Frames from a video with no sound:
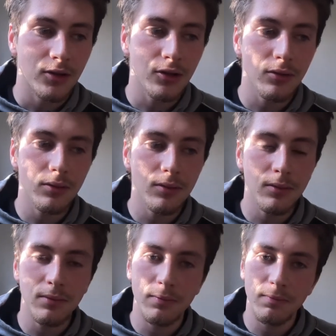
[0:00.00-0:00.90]

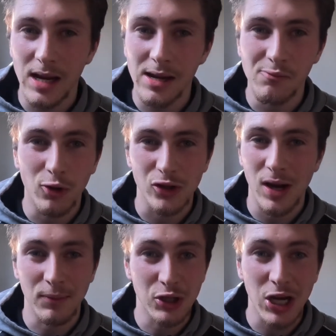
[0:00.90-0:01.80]
in what
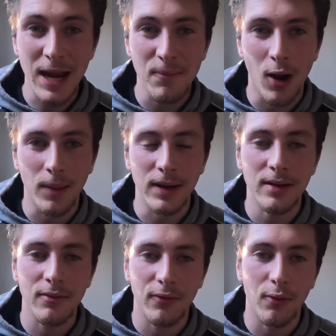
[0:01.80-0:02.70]
type of shape I'm
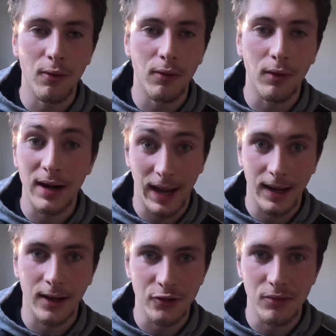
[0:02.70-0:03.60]
in for an
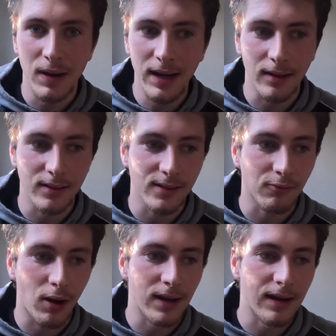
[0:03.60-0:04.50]
800 meters
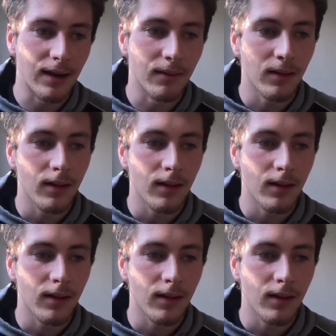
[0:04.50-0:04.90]
right now.